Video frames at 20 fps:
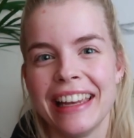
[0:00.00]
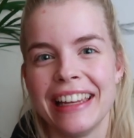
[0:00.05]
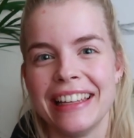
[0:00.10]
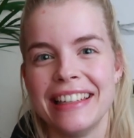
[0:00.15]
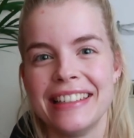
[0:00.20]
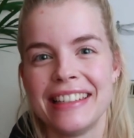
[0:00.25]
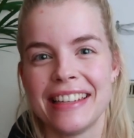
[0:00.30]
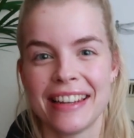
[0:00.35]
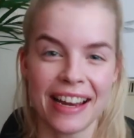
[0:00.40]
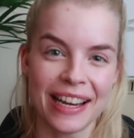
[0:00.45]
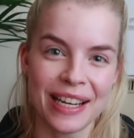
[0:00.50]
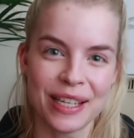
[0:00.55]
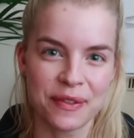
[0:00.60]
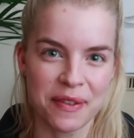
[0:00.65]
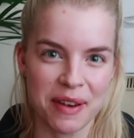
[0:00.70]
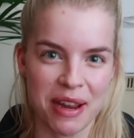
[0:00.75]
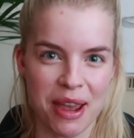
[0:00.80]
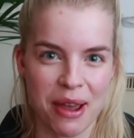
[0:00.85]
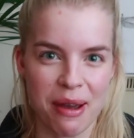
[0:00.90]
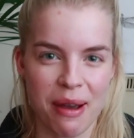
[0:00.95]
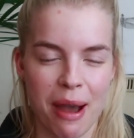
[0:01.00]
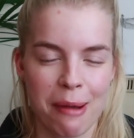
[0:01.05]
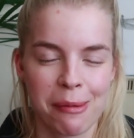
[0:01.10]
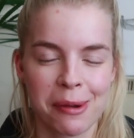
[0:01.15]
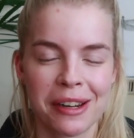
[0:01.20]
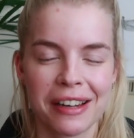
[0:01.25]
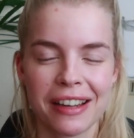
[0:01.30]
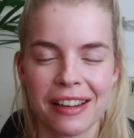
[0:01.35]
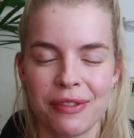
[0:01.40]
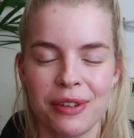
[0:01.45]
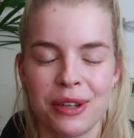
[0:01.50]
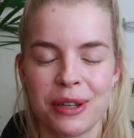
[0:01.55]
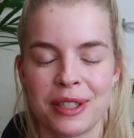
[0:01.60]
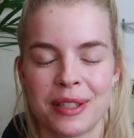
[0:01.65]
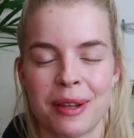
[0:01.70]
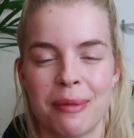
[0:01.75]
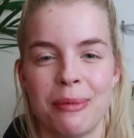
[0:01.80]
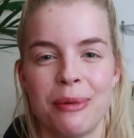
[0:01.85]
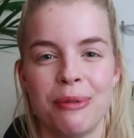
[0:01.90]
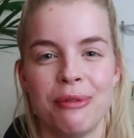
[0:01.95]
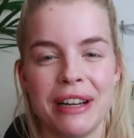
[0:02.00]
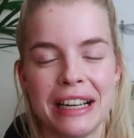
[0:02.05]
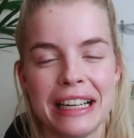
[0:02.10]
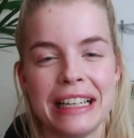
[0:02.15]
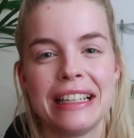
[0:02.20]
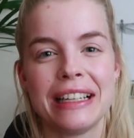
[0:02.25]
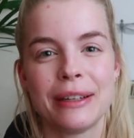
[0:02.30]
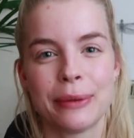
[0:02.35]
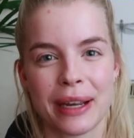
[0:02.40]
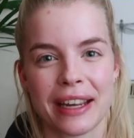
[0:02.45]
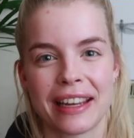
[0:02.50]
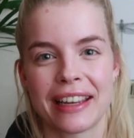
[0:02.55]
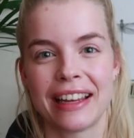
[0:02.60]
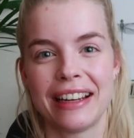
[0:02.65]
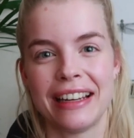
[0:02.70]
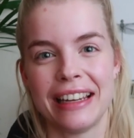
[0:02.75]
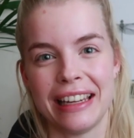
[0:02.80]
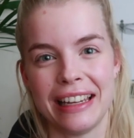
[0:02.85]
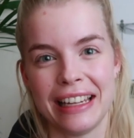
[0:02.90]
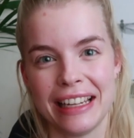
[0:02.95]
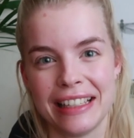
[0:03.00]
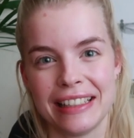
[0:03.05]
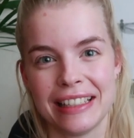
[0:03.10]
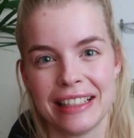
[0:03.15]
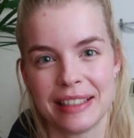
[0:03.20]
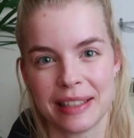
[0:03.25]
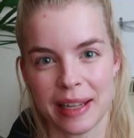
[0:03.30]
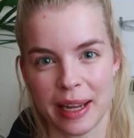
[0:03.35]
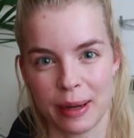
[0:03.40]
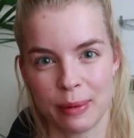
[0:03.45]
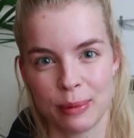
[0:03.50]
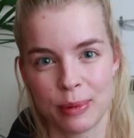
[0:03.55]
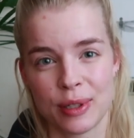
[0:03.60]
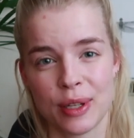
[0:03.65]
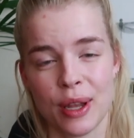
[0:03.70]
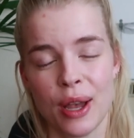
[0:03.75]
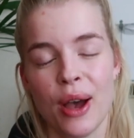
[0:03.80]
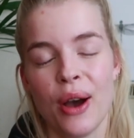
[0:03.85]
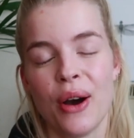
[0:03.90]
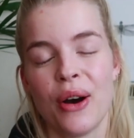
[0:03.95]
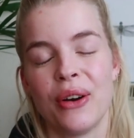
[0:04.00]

In today's video, I'm going to give you some really quick and easy tips